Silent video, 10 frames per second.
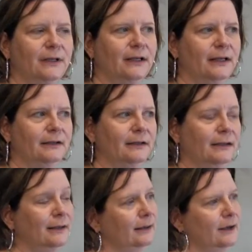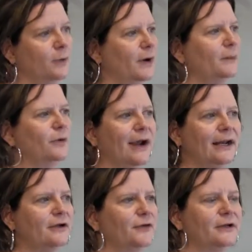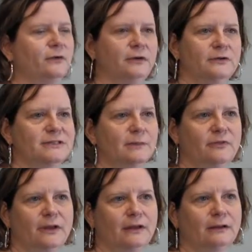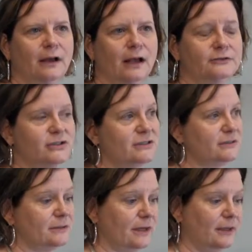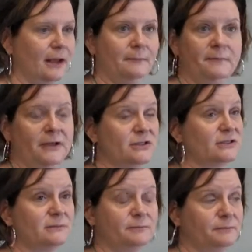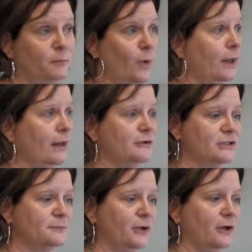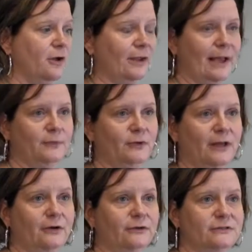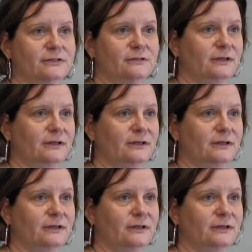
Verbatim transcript: And you know, when I'm writing, if I don't know something, I'll just I just well, I'll just put in all capital letters.